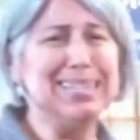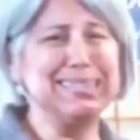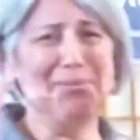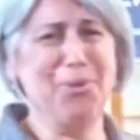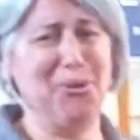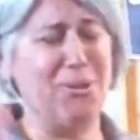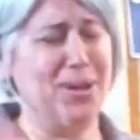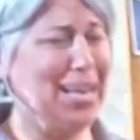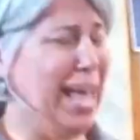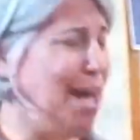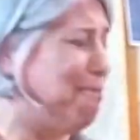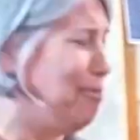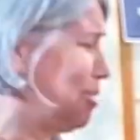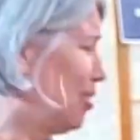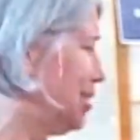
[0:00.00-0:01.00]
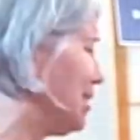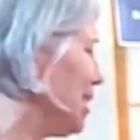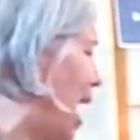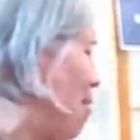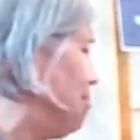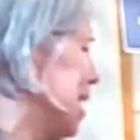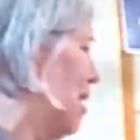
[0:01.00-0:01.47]
and we were going to have a good
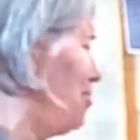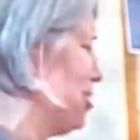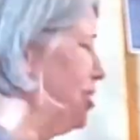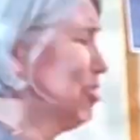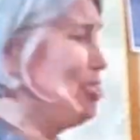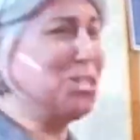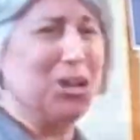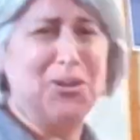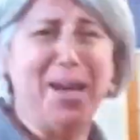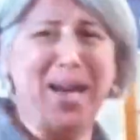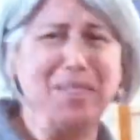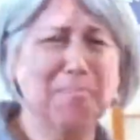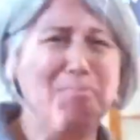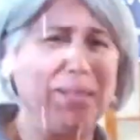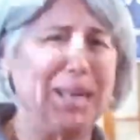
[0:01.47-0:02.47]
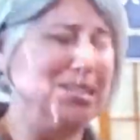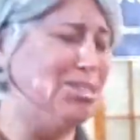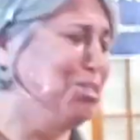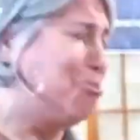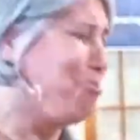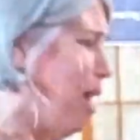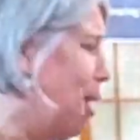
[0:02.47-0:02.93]
time and I was going to show you how the plants
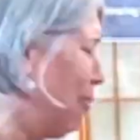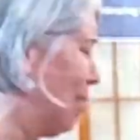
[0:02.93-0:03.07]
grow